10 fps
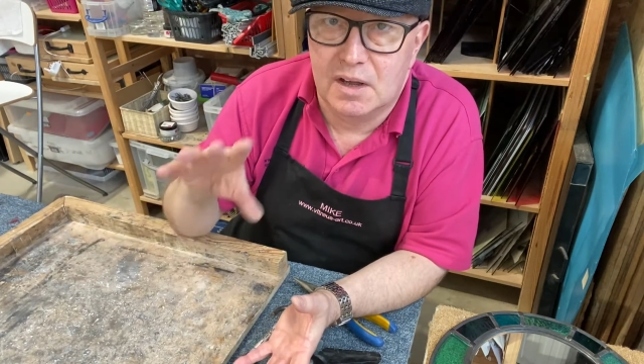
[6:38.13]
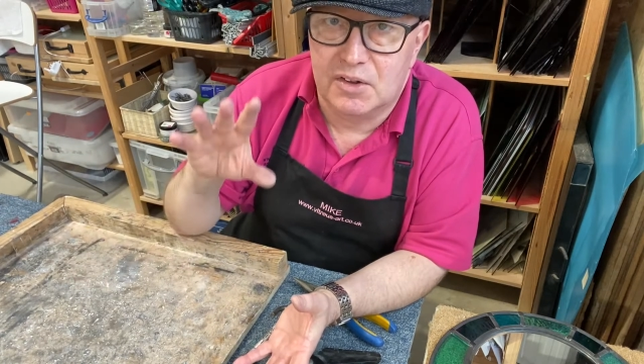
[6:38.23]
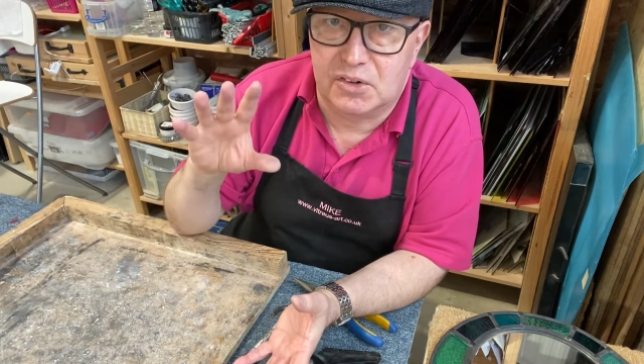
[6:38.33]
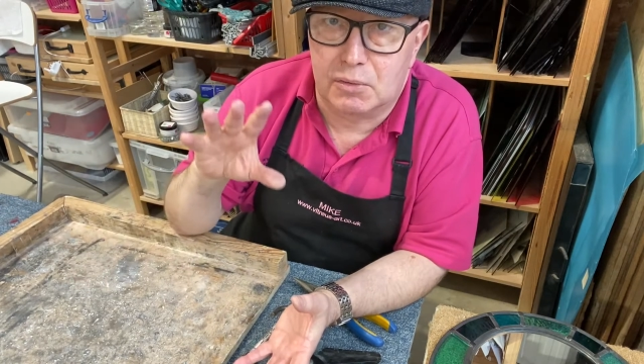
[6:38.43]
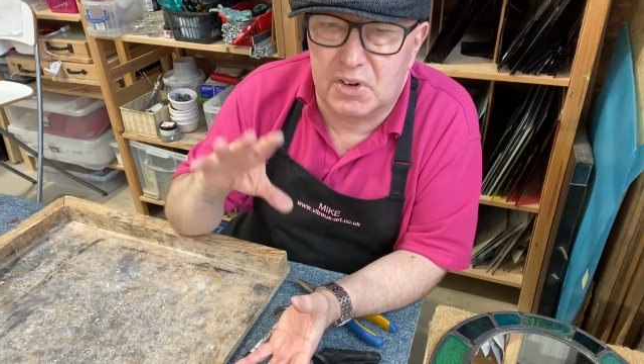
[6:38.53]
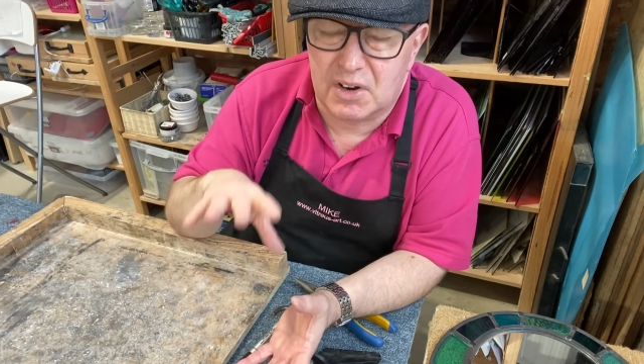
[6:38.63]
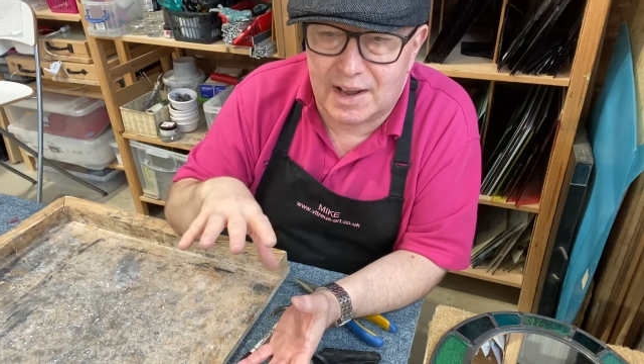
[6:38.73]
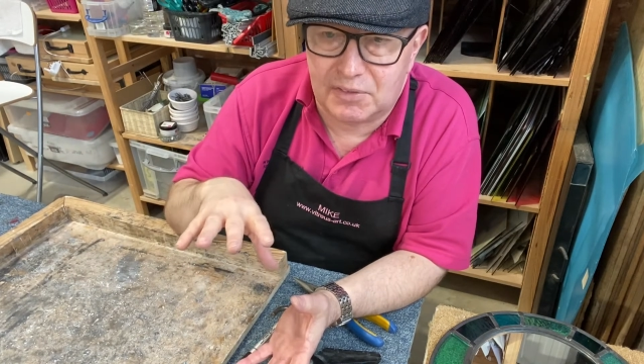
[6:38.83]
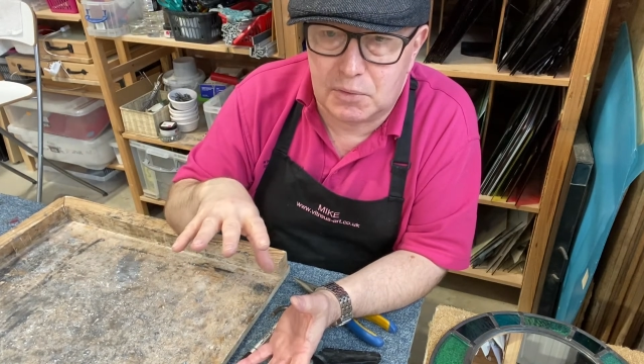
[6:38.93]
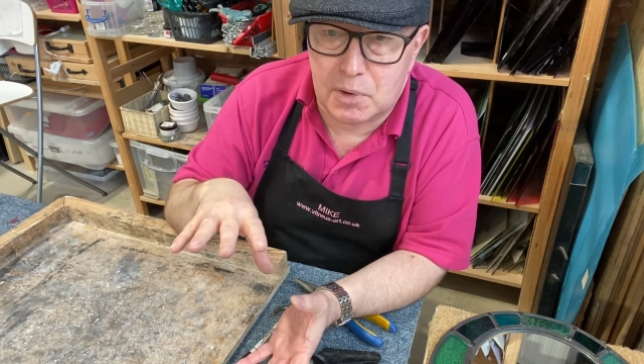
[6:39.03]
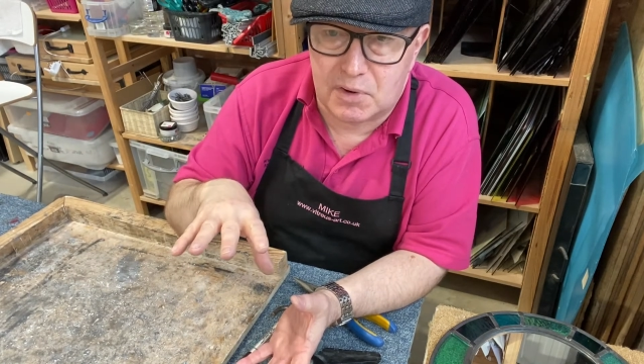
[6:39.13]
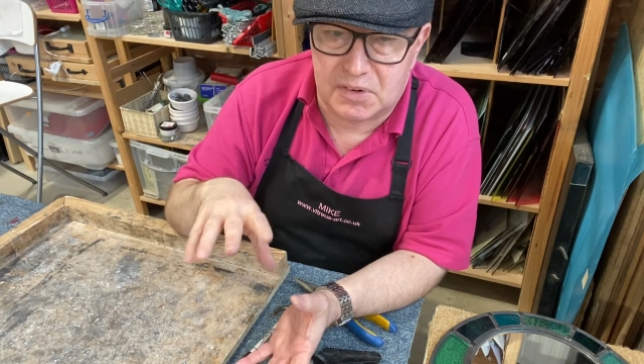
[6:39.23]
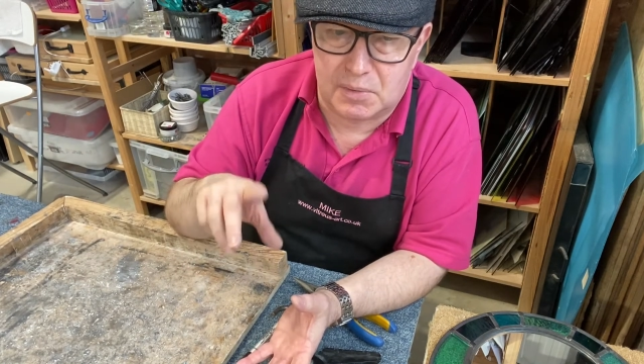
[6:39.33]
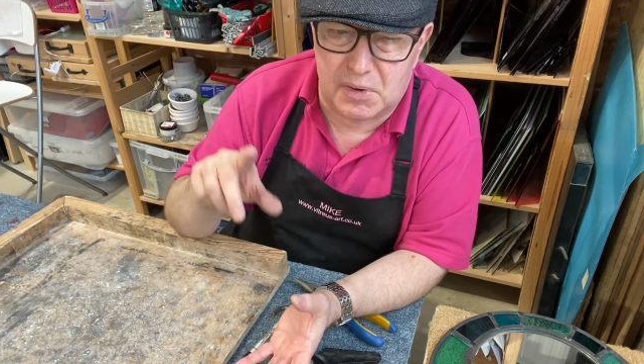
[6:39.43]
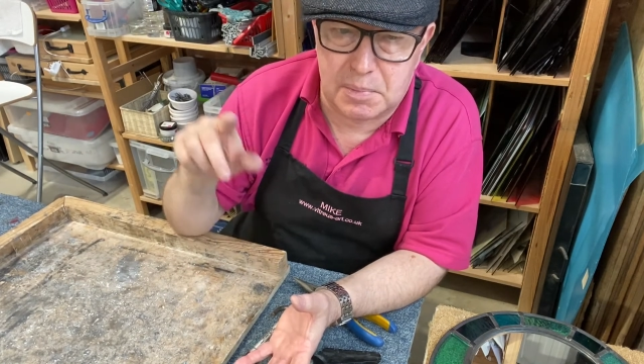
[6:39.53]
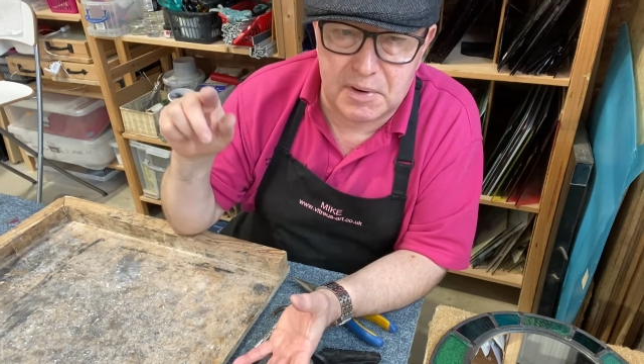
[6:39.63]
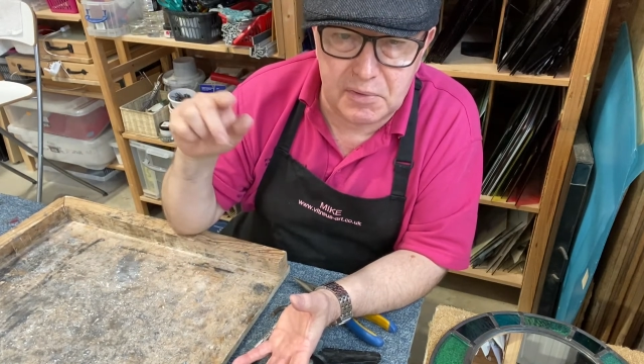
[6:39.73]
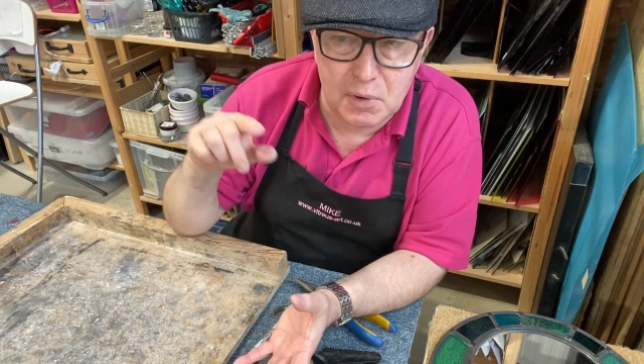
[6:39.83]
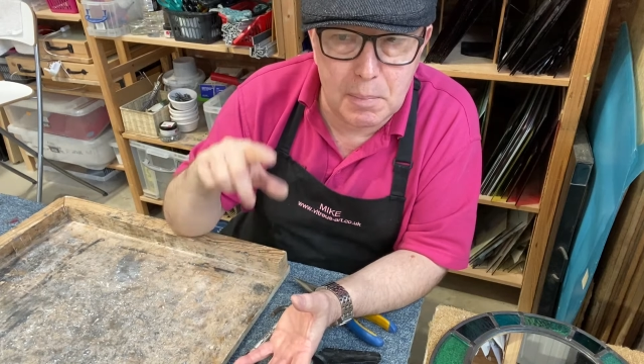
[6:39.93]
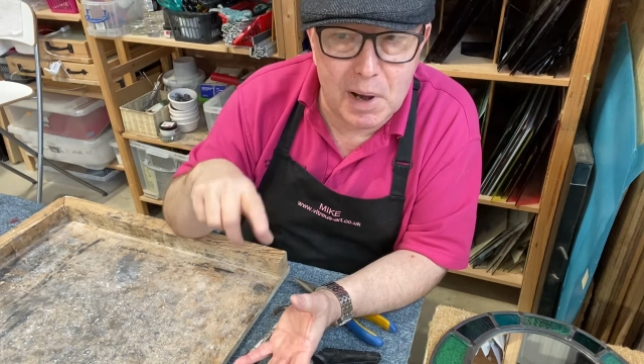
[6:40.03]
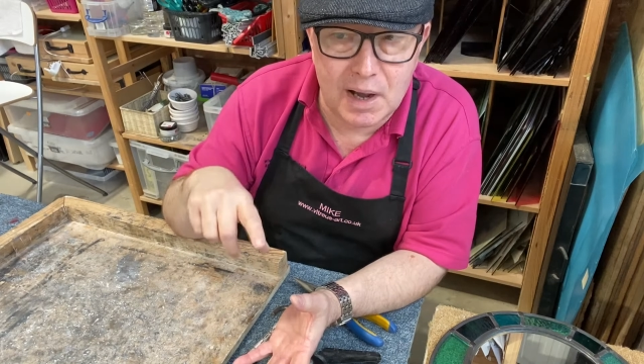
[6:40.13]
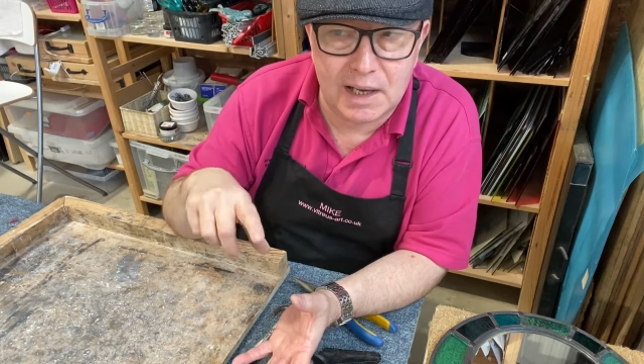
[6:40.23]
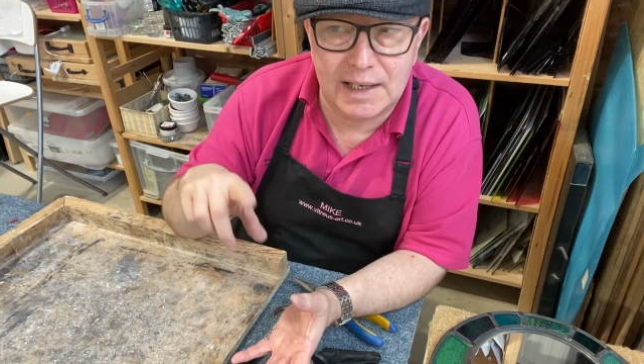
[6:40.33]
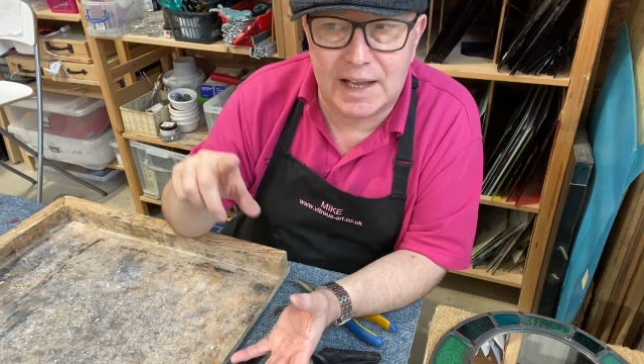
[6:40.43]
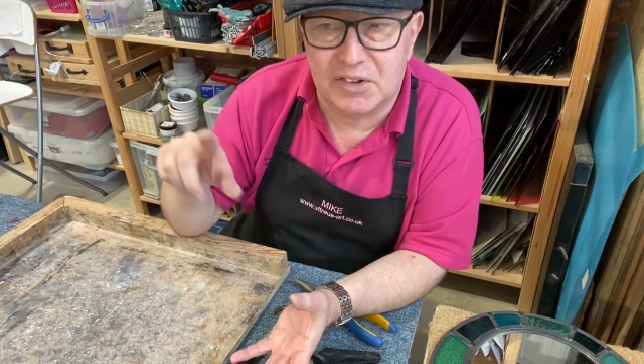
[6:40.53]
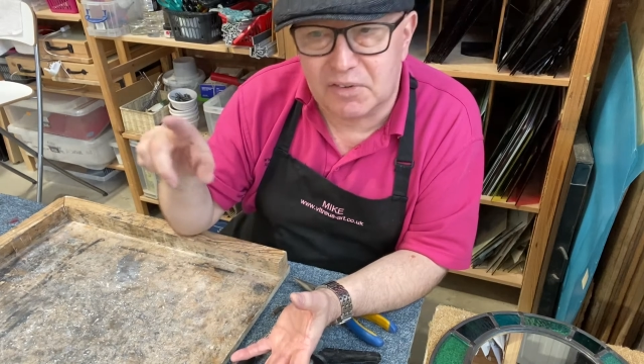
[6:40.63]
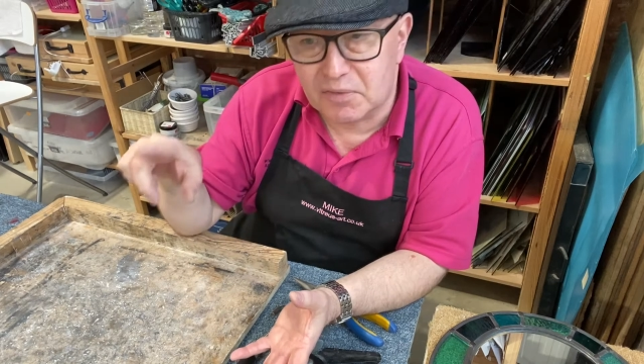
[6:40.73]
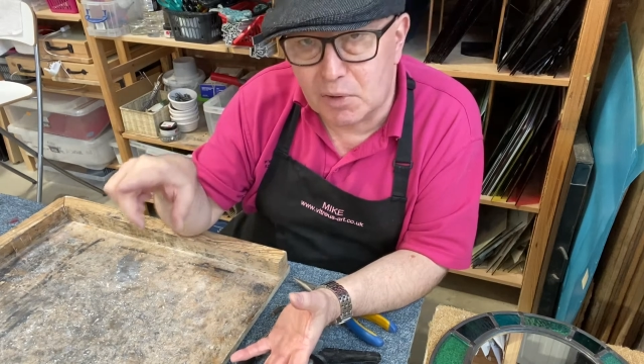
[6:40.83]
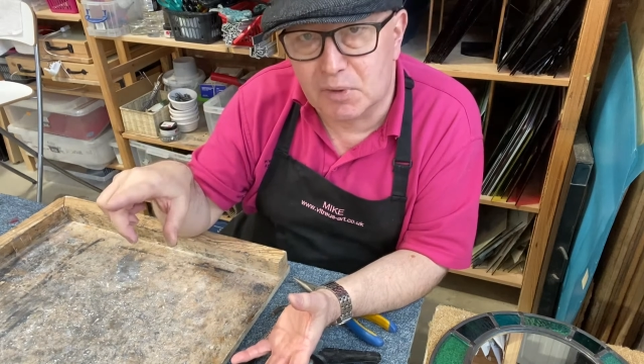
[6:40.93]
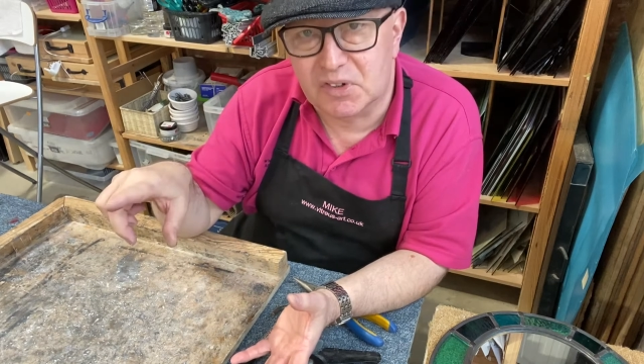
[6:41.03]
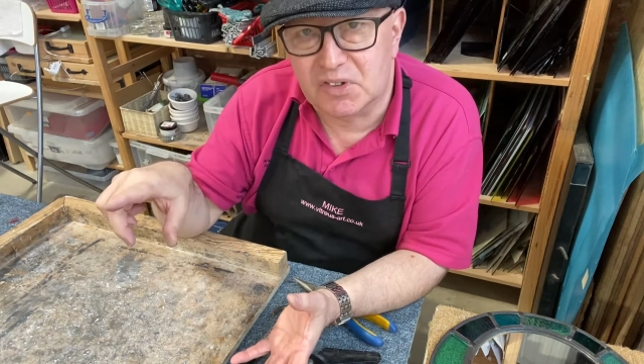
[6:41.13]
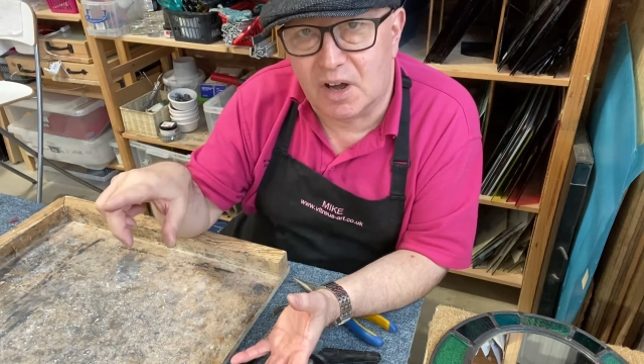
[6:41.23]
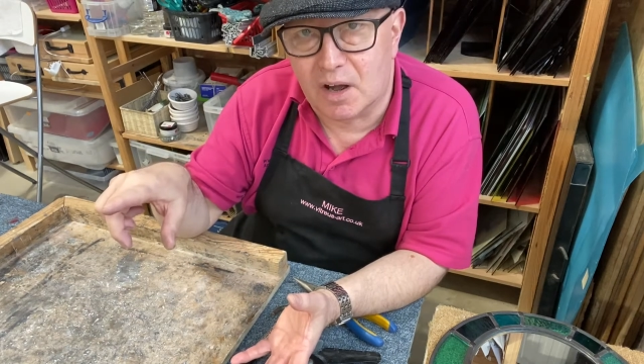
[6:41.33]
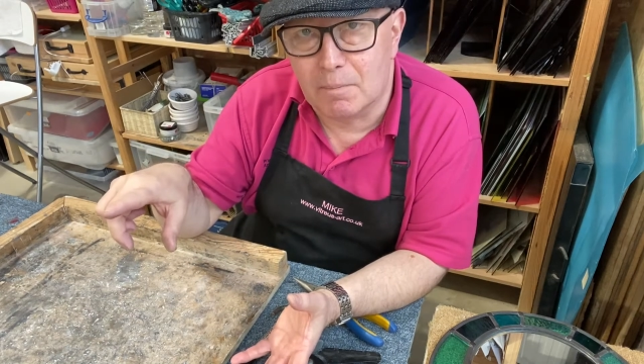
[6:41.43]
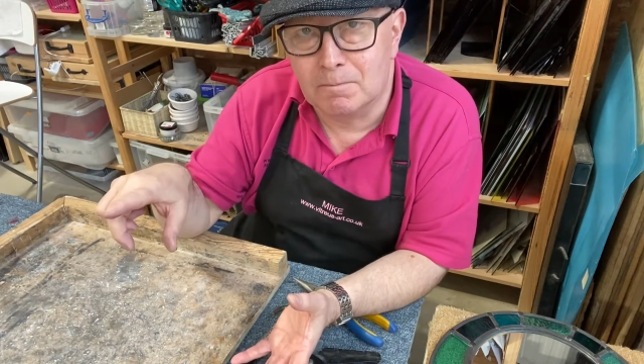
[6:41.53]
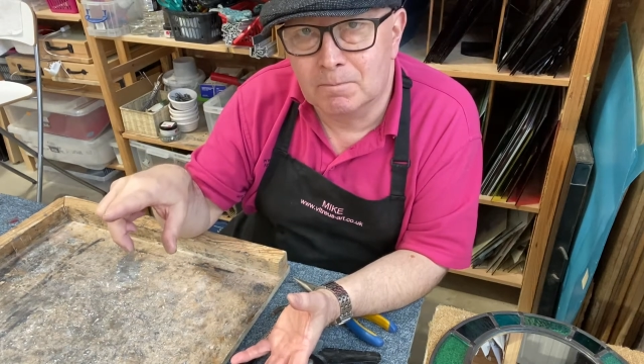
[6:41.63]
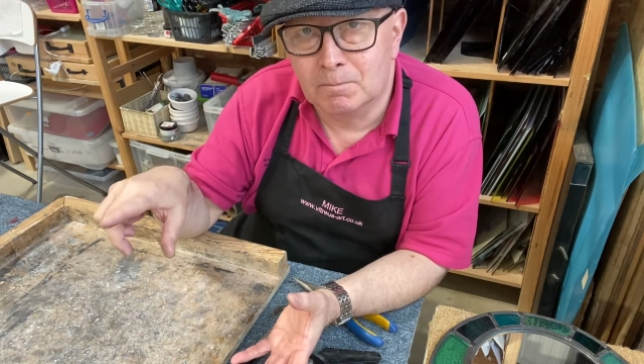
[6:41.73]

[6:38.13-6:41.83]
So we don't have to worry so much. But if you're buying leads a few at a time,